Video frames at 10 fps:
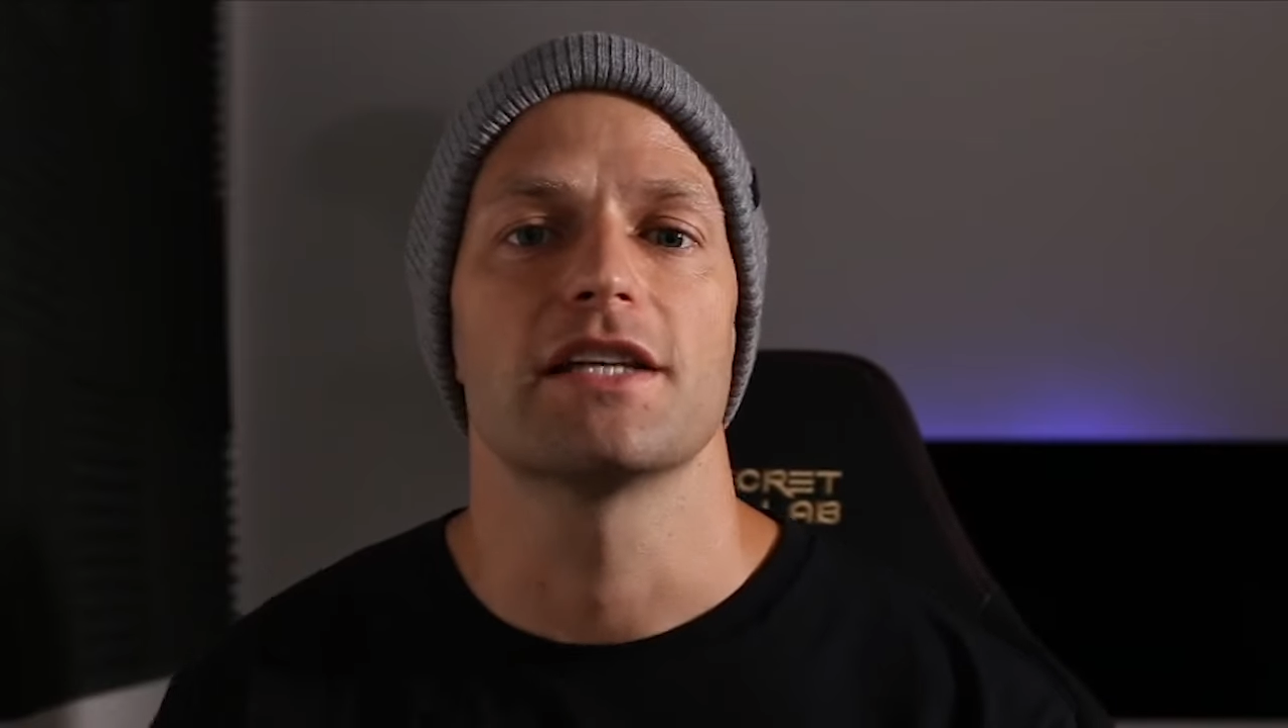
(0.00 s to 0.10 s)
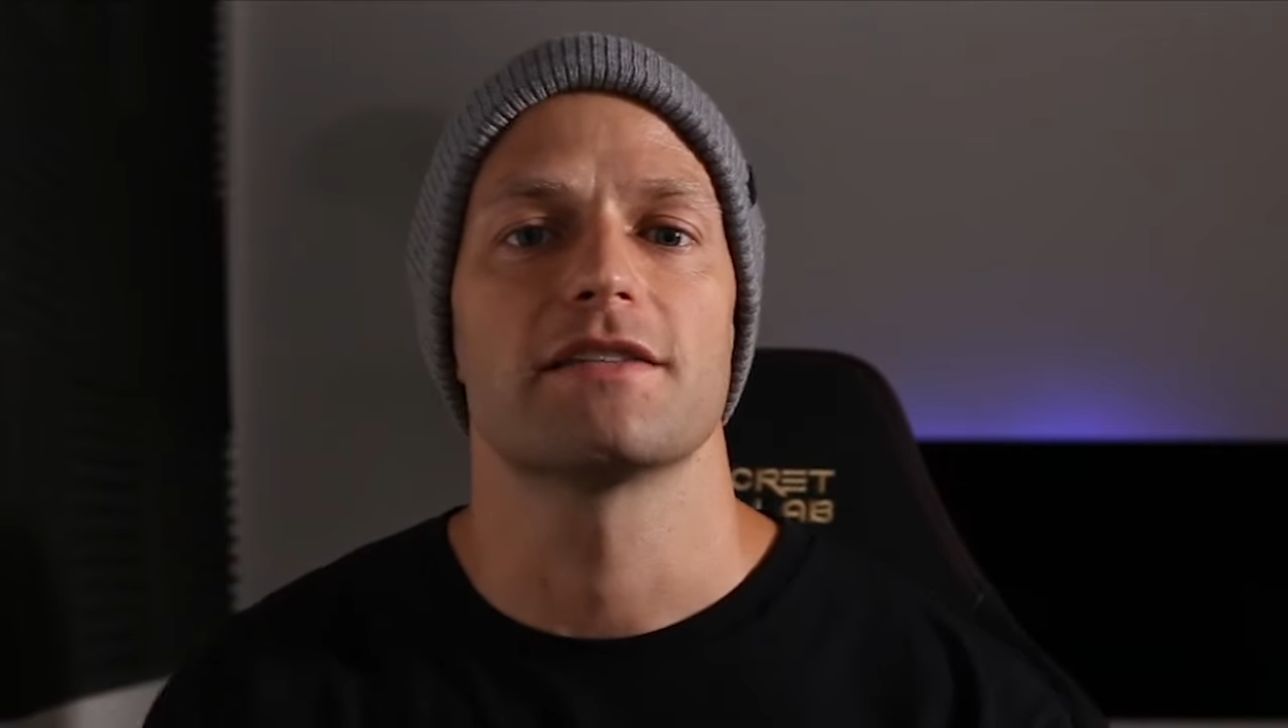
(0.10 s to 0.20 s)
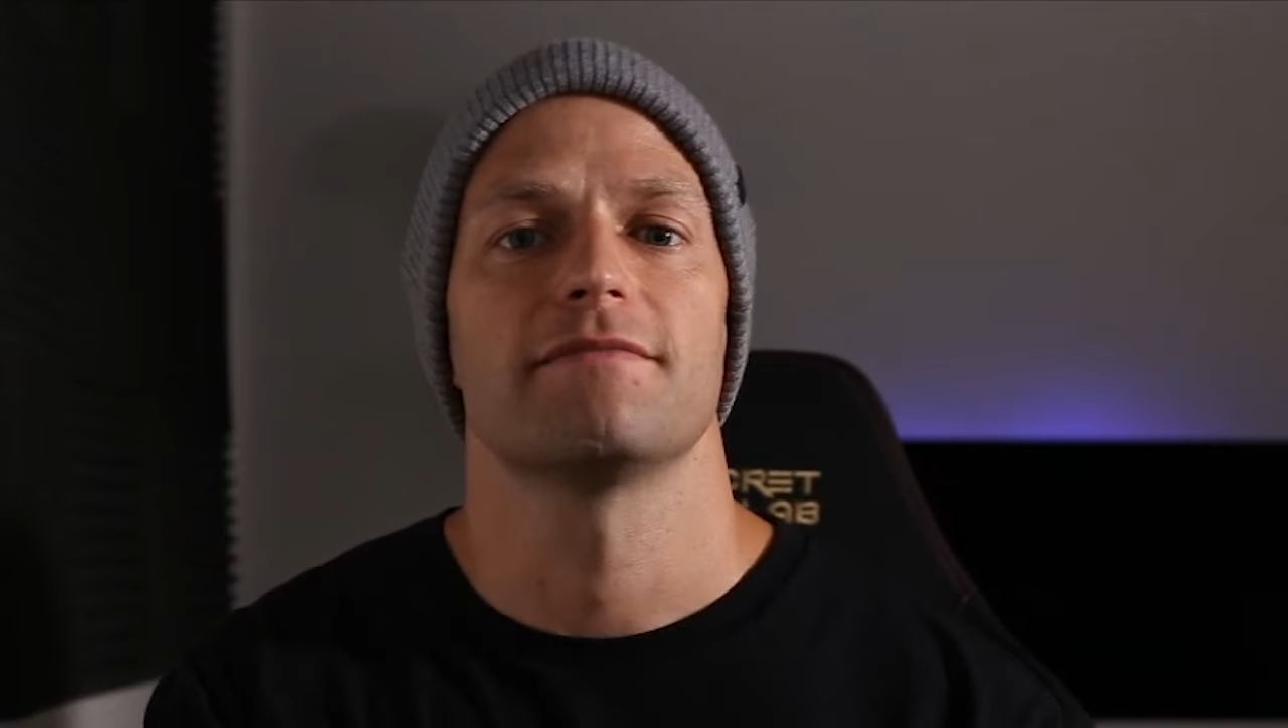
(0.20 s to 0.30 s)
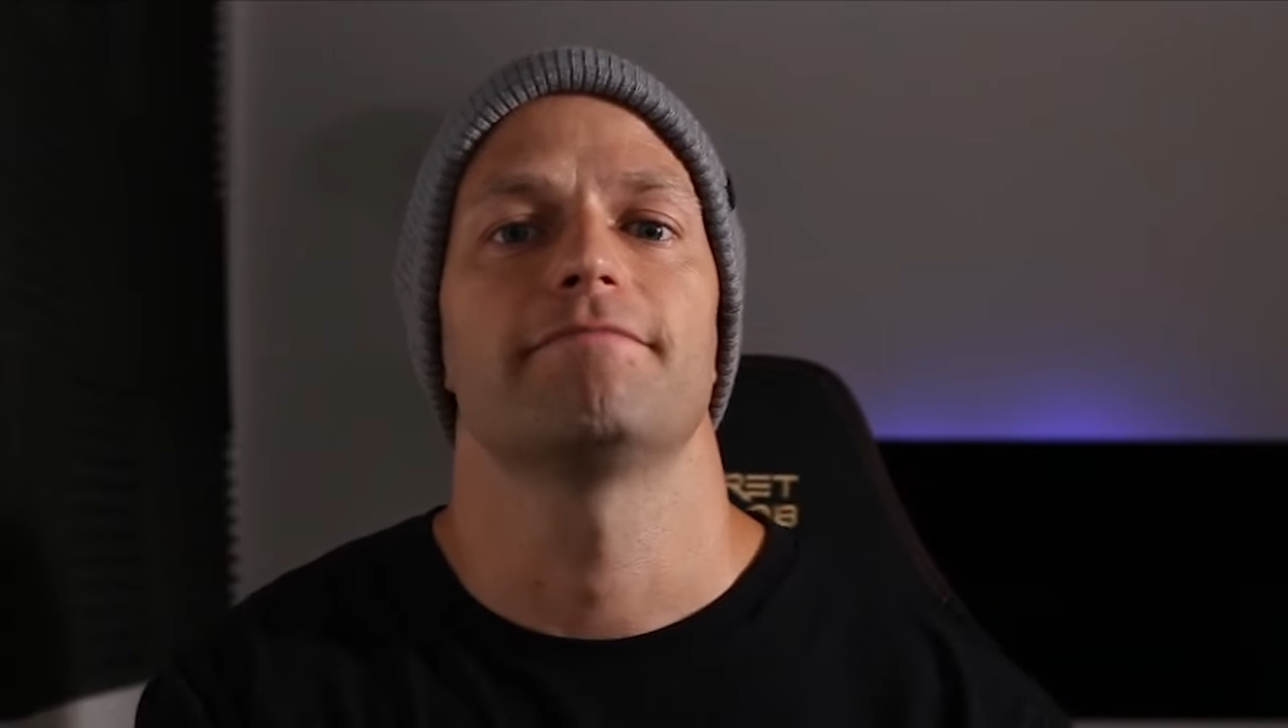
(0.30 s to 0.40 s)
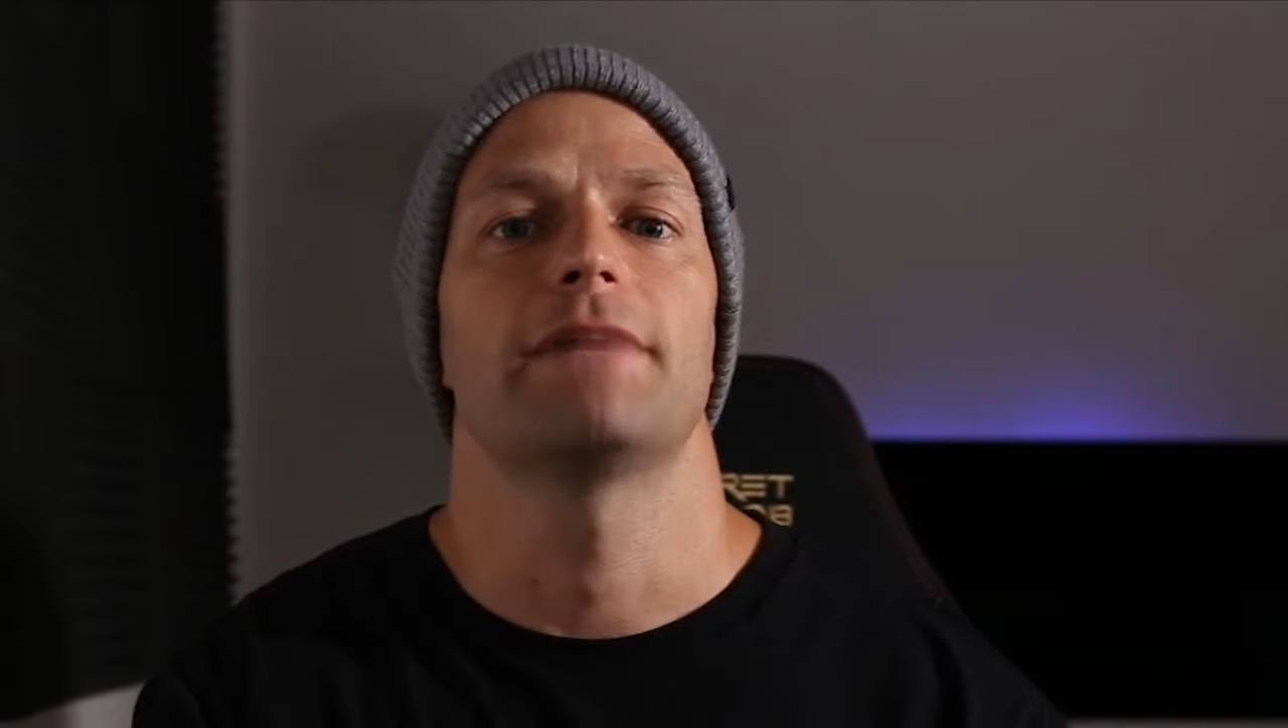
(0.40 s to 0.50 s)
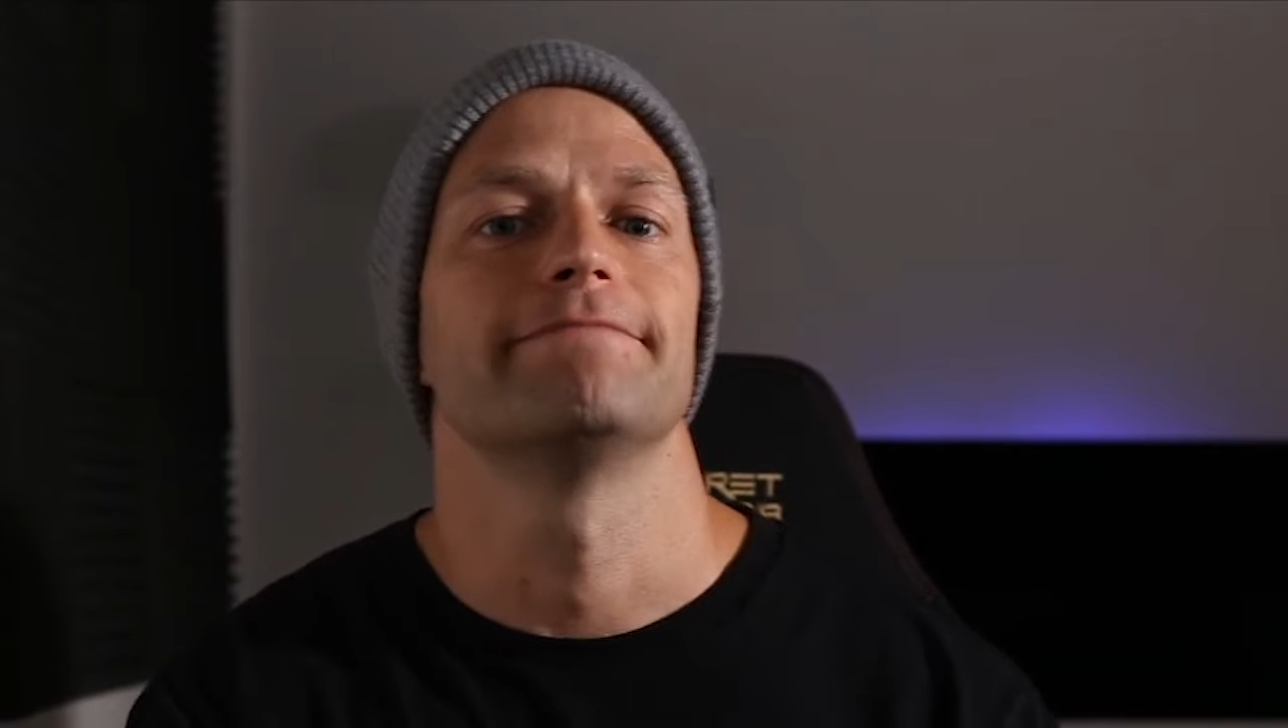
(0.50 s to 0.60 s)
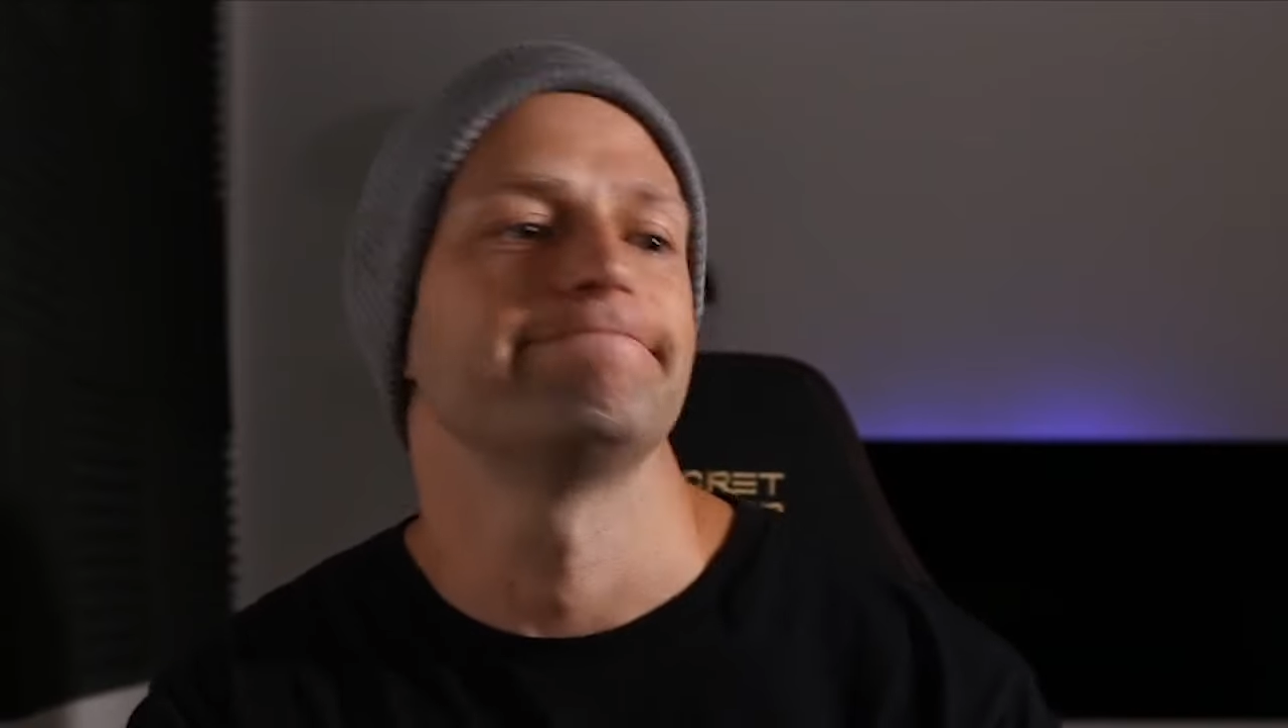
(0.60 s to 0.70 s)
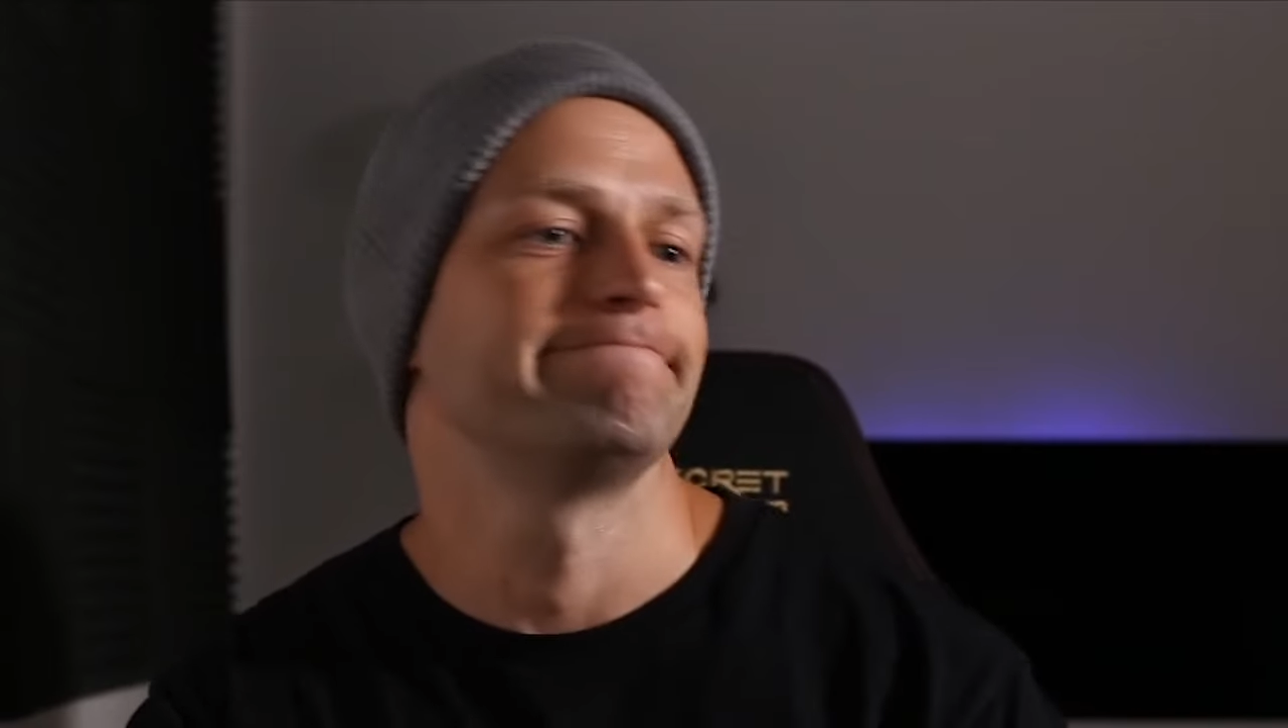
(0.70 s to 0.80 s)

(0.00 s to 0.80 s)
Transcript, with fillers: guys. Bye.